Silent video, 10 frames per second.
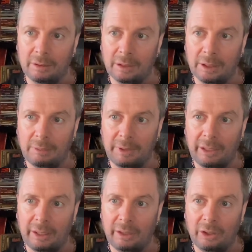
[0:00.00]
Uh,
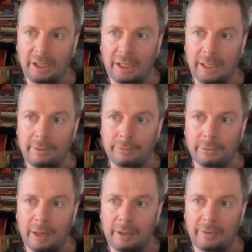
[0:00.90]
their
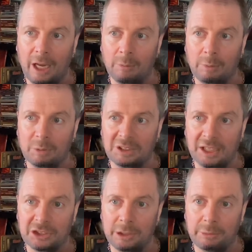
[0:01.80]
1985 album was
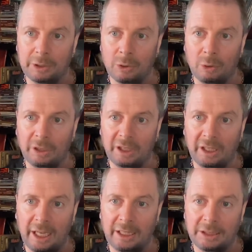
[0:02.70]
actually recorded in
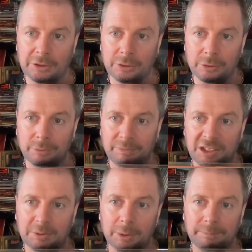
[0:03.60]
82,
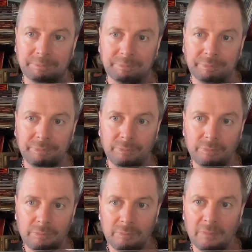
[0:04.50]
this one.
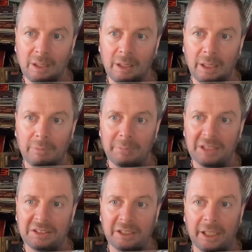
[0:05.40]

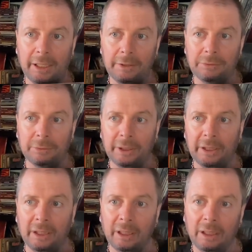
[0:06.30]
Mixed in 83,
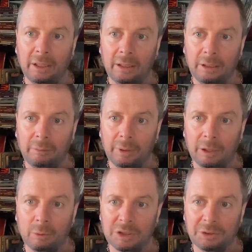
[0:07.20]
but
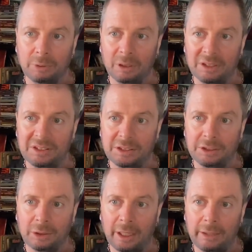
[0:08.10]
it wasn't released
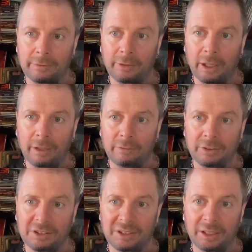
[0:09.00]
until 85
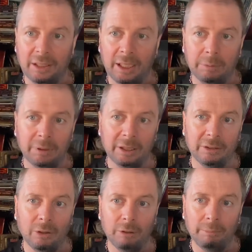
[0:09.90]
because their label had
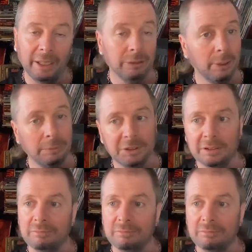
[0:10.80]
gone bankrupt.